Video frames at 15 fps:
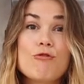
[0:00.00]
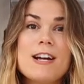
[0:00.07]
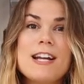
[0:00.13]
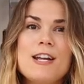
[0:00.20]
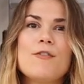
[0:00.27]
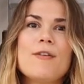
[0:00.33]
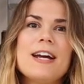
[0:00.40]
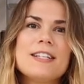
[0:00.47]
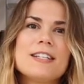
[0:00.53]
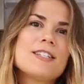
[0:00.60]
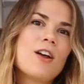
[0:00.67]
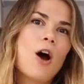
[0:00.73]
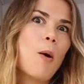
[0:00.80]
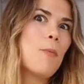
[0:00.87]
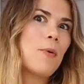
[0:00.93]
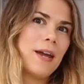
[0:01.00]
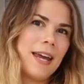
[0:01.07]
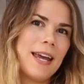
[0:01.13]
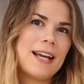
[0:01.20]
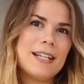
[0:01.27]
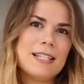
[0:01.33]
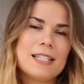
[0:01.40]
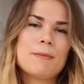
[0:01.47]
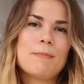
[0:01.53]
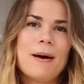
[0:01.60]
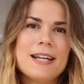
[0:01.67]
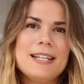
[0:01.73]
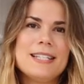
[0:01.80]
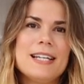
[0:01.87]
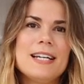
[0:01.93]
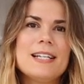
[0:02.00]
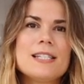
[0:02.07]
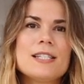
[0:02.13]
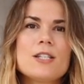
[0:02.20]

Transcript: really great to start bringing in spices.